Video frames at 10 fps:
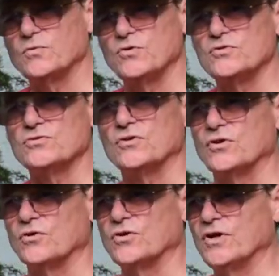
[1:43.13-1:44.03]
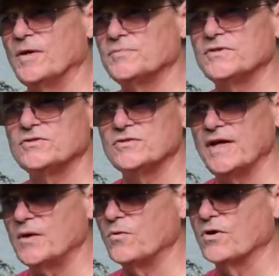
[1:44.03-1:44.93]
we're using the little cups. And
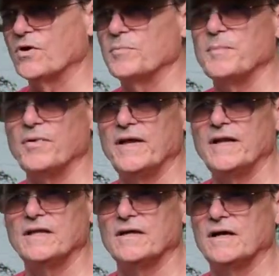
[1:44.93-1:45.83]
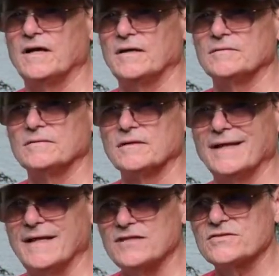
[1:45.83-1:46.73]
today we're going to be planting
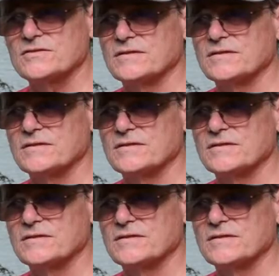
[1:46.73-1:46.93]
lettuce.